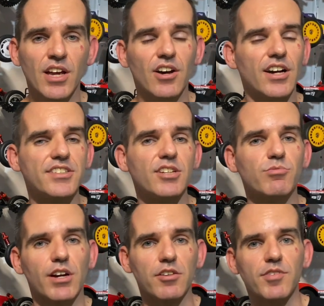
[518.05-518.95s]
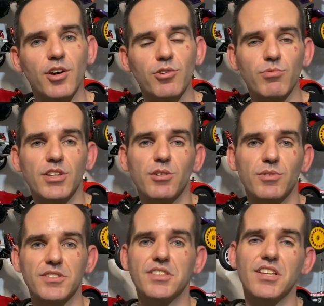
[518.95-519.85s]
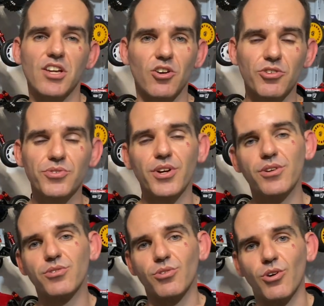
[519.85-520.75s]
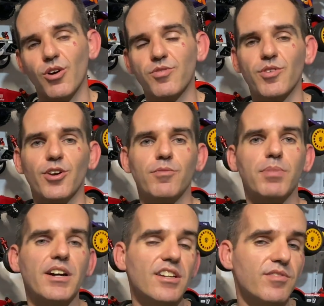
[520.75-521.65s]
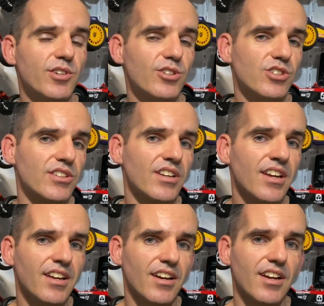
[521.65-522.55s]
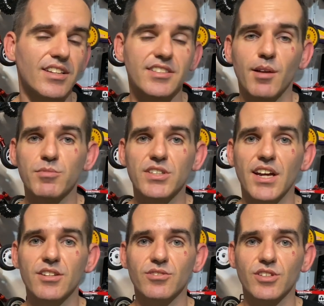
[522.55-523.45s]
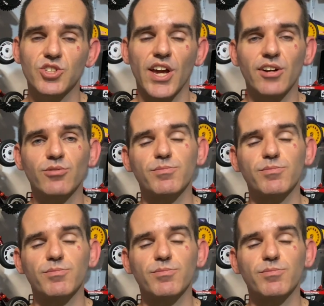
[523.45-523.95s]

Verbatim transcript: I did run a vote whether you want to see the on-road or off-road buggy version at some stage on the channel.